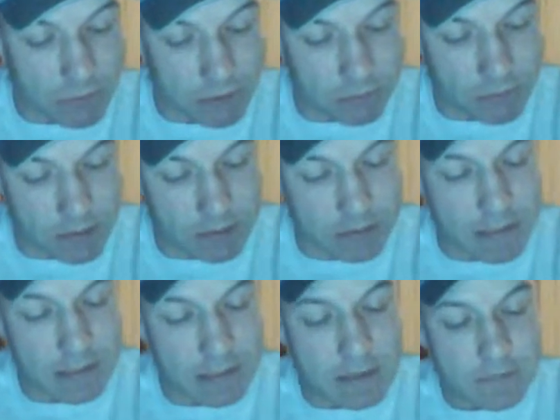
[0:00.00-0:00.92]
which was
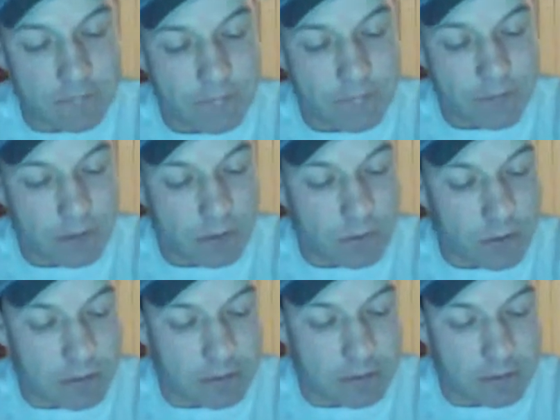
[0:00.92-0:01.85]
who
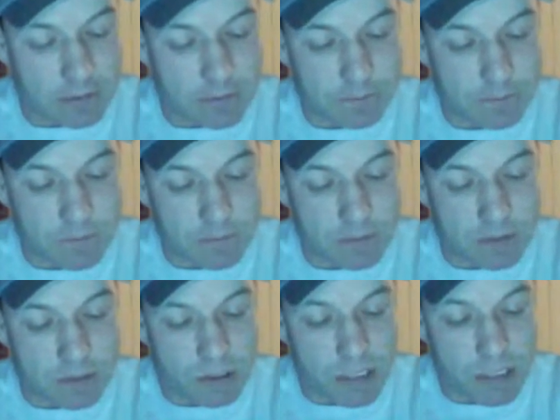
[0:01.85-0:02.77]
was
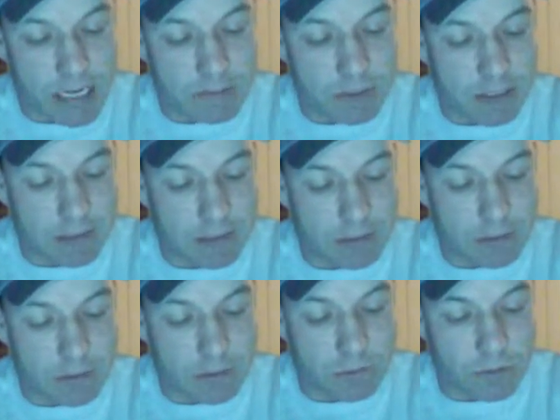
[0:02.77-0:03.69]
James,
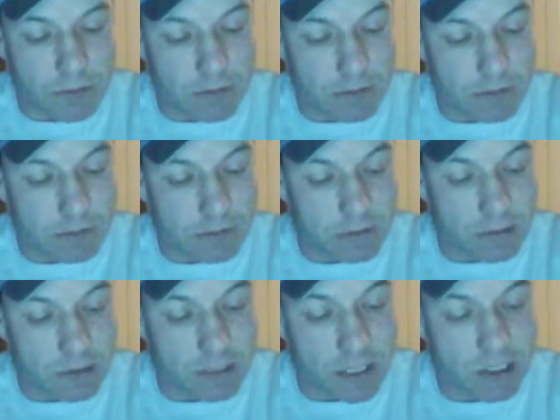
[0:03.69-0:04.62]
who was
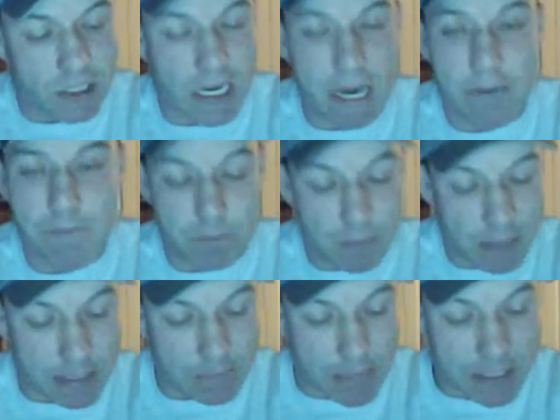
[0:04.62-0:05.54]
Doug Chapman,
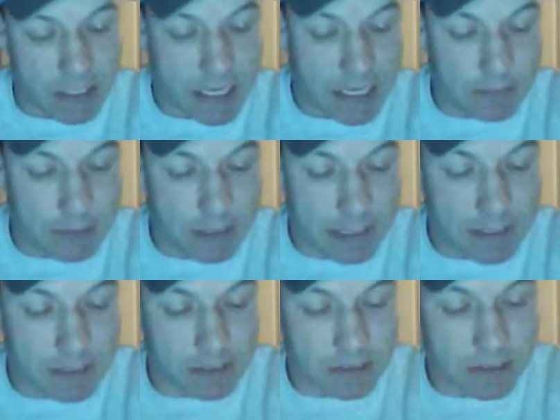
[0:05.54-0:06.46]
played by James
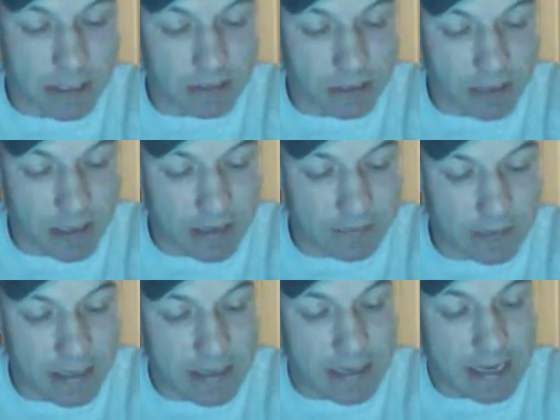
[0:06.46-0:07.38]

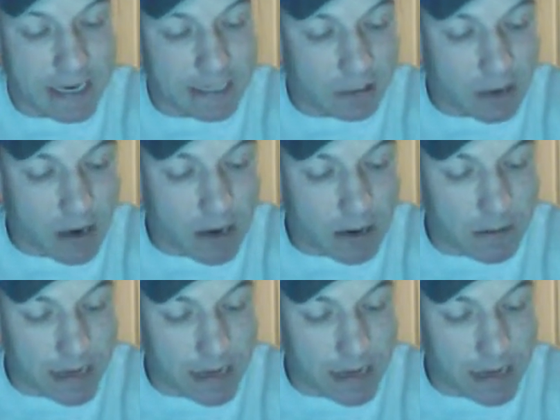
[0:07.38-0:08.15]
Luxkeskov, and Tom